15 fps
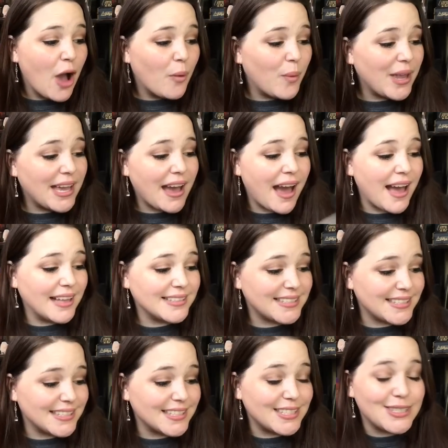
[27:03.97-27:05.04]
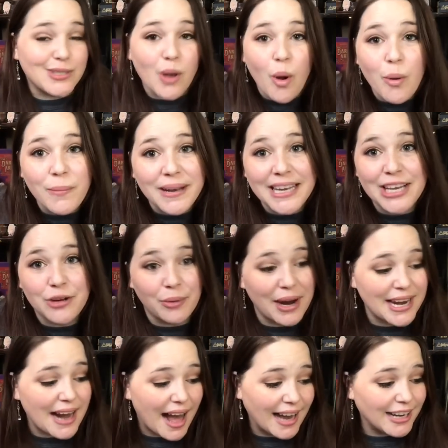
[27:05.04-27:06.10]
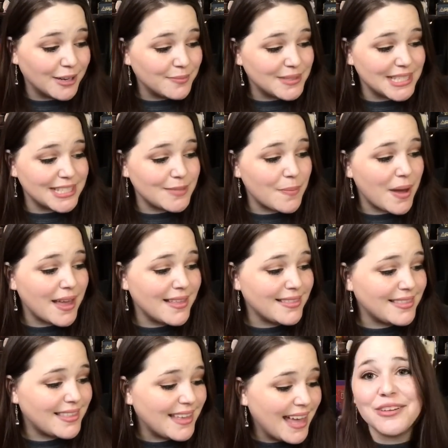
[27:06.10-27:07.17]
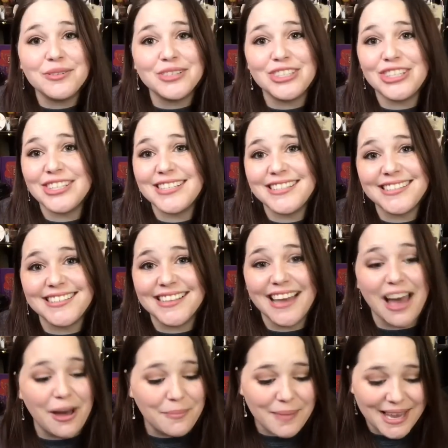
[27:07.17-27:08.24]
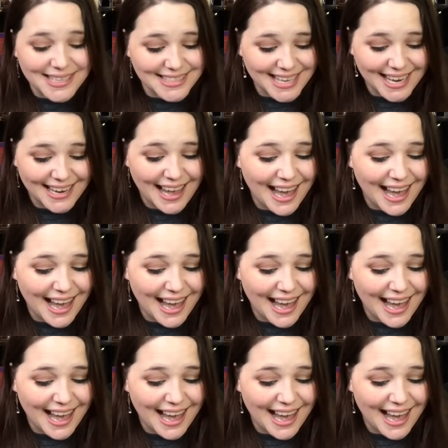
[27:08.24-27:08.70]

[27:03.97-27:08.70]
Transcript: We got so many great items this month. It was just amazing.